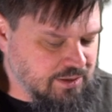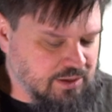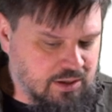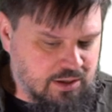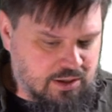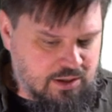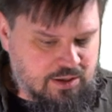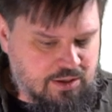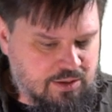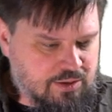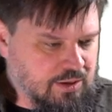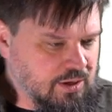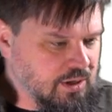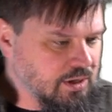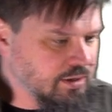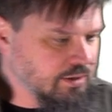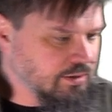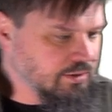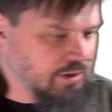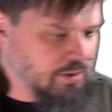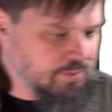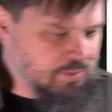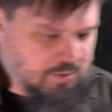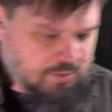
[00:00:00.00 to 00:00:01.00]
the
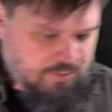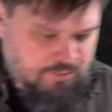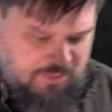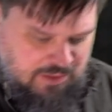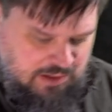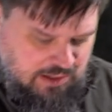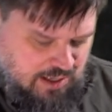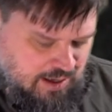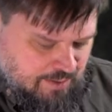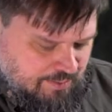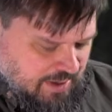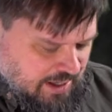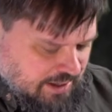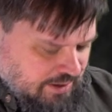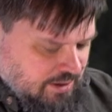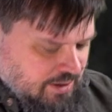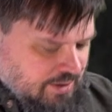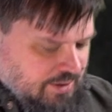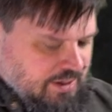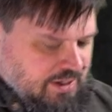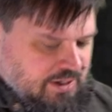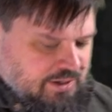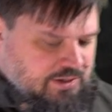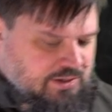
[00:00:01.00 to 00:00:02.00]
grip a lot better
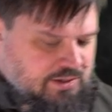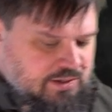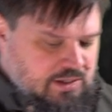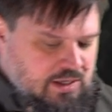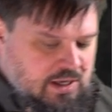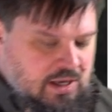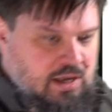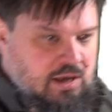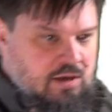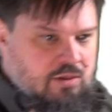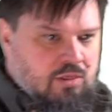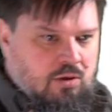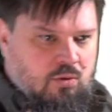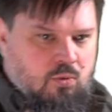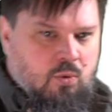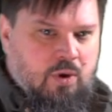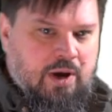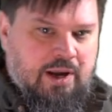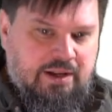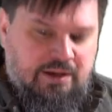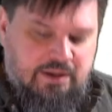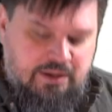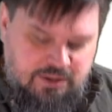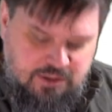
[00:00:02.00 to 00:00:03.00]
on this. The
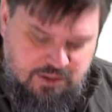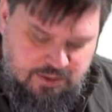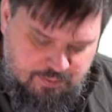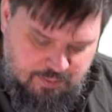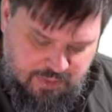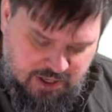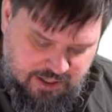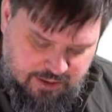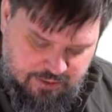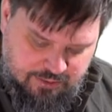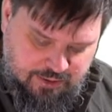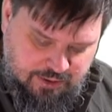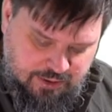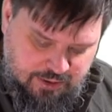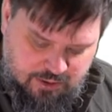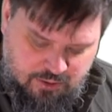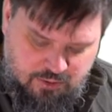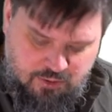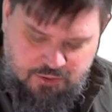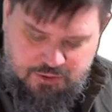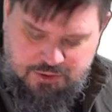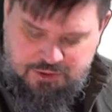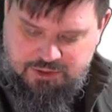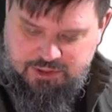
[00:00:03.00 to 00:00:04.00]
weight is better than the
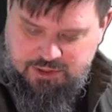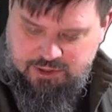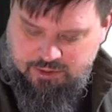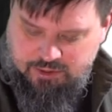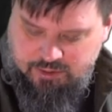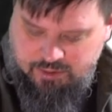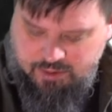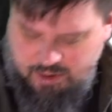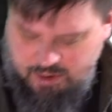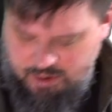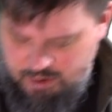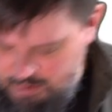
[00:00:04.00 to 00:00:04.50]
cold steel.